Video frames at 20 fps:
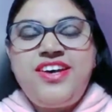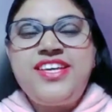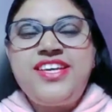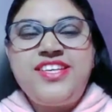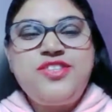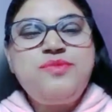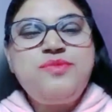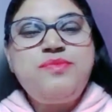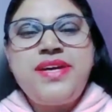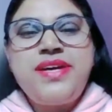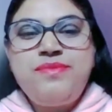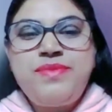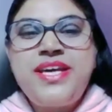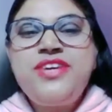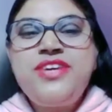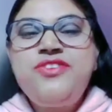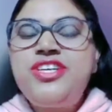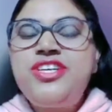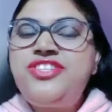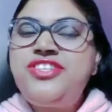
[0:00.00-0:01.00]
Okay, so my
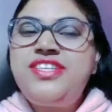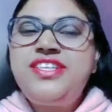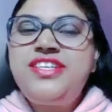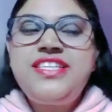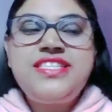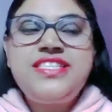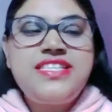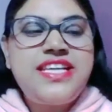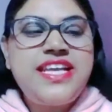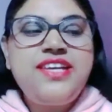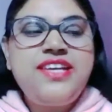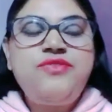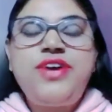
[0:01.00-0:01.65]
question is like,